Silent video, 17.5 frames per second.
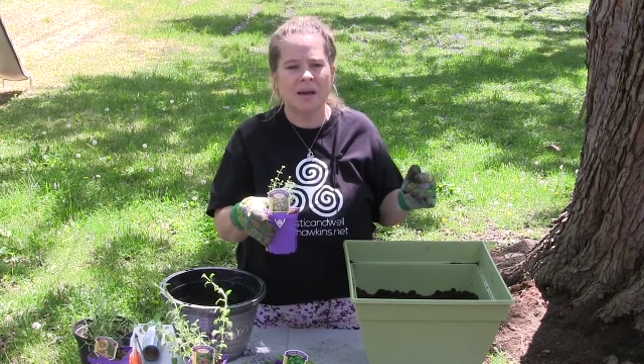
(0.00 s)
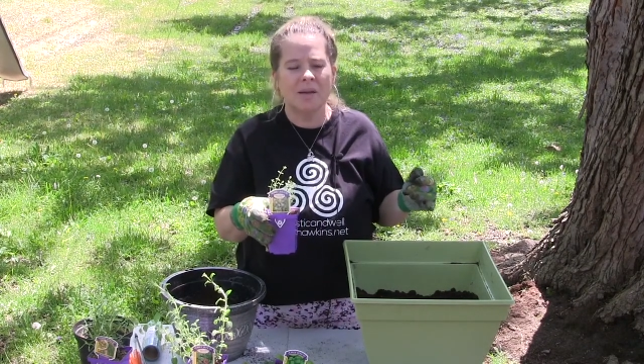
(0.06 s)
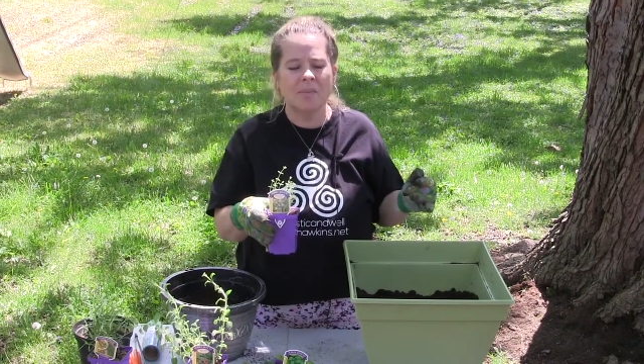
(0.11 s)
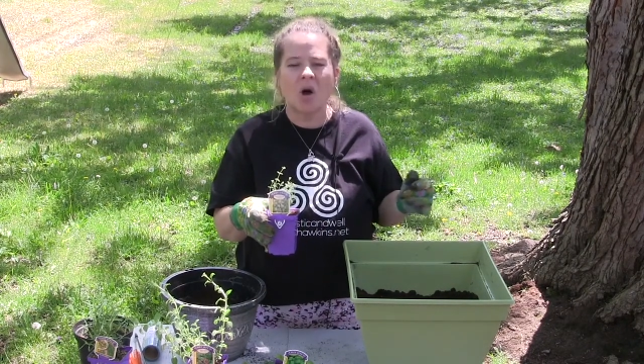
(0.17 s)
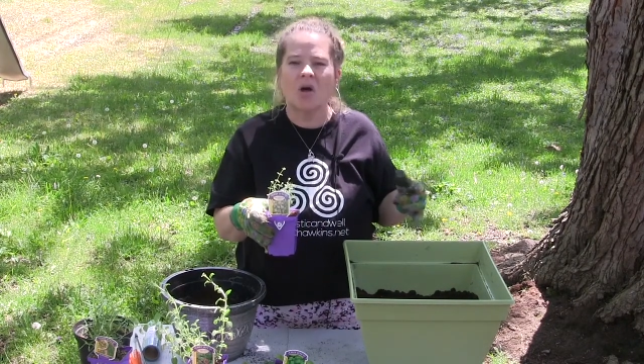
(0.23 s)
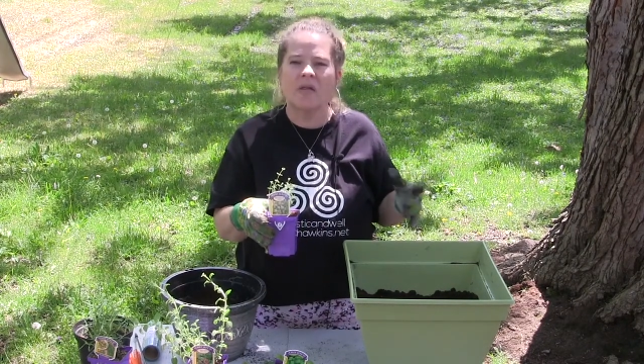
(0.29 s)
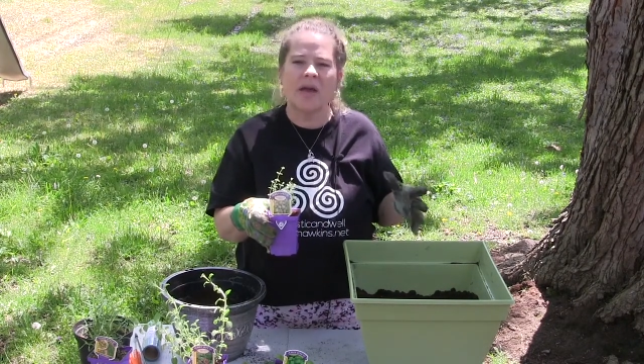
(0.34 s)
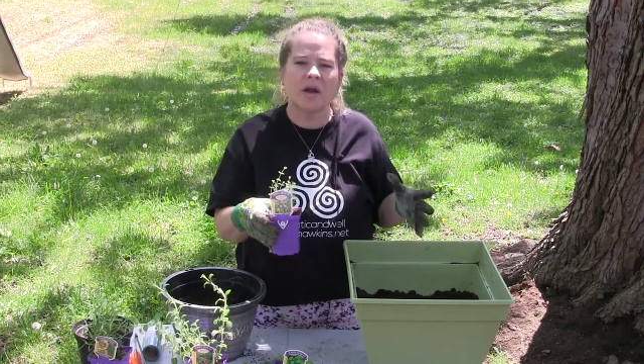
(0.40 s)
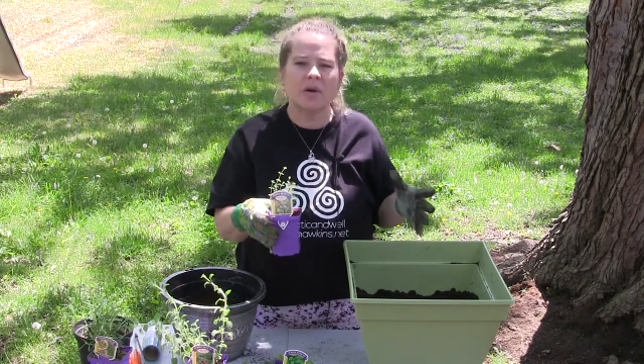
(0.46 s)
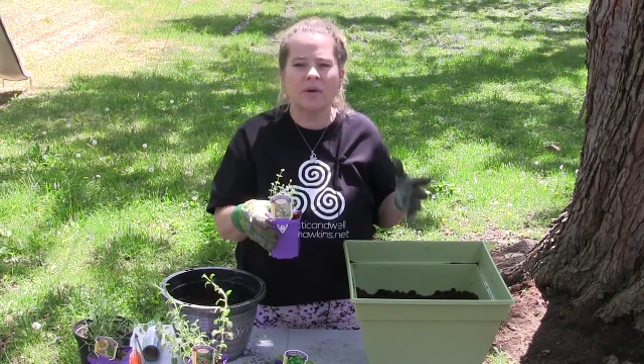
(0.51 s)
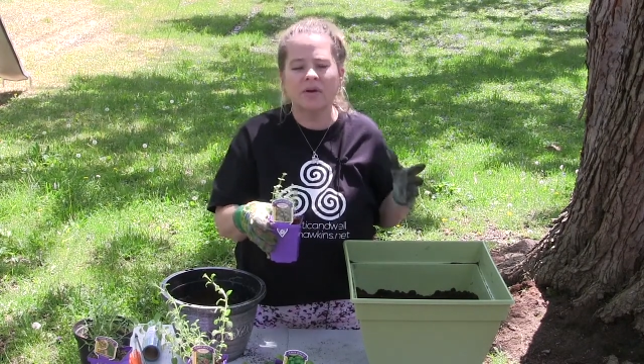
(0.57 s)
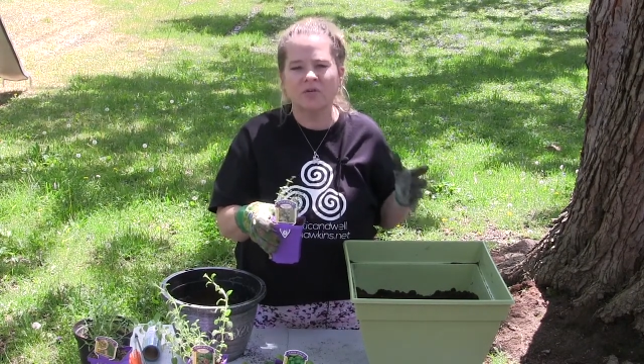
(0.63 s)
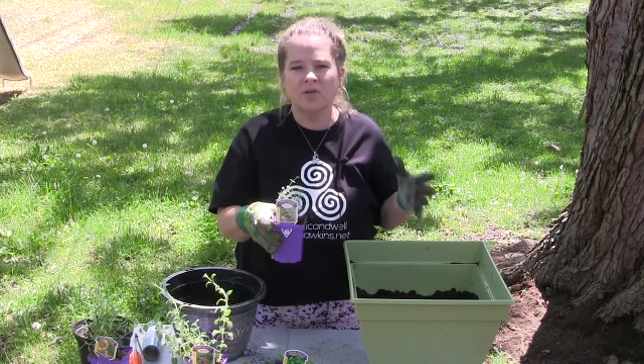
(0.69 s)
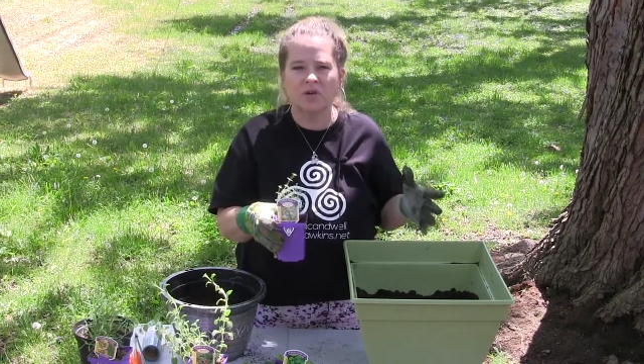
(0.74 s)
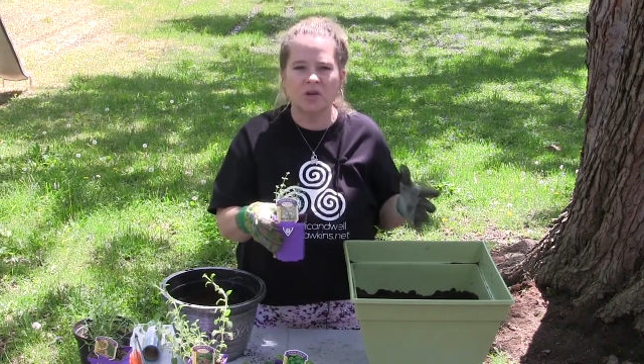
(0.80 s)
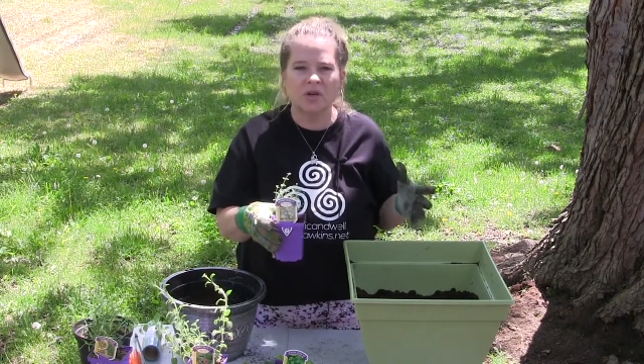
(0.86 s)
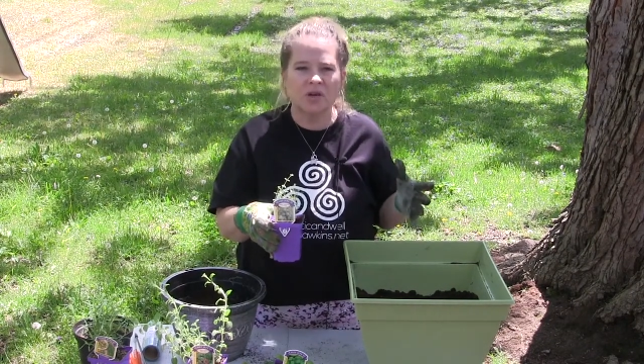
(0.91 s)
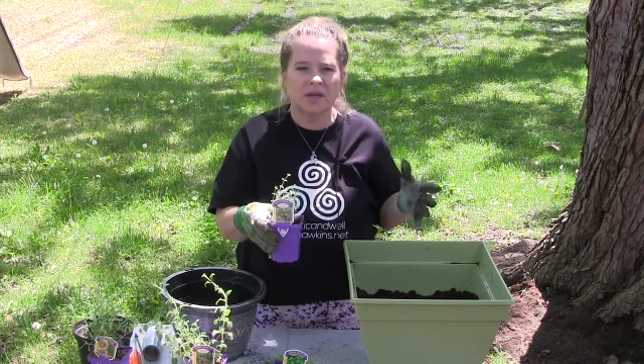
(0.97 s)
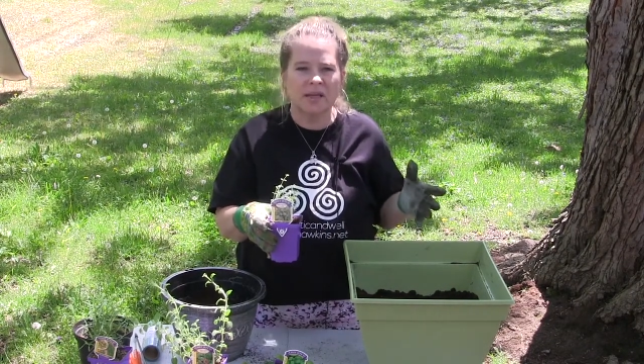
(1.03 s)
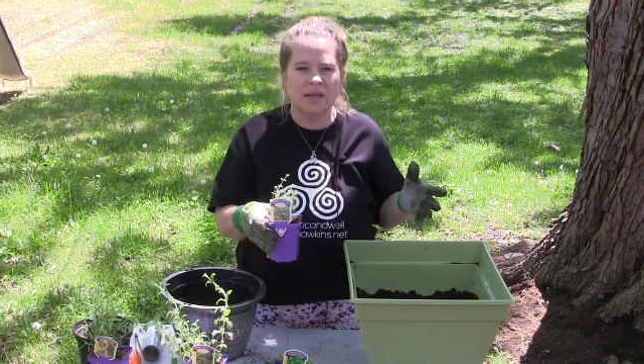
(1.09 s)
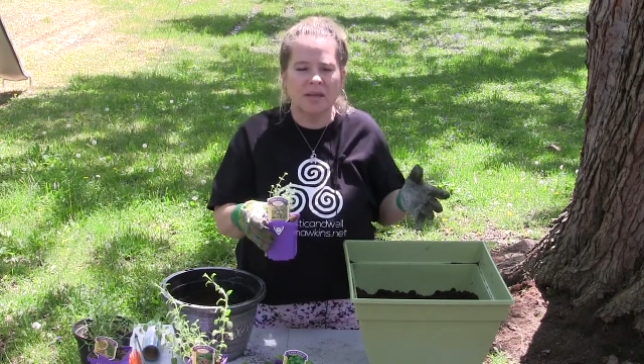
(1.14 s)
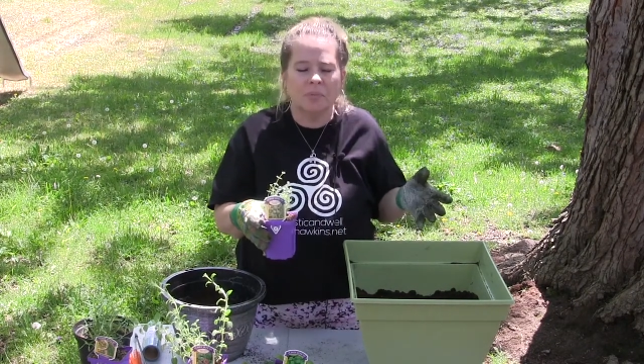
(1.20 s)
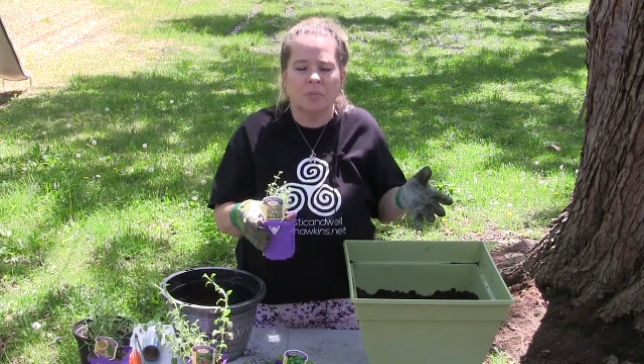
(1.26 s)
all that great for cooking.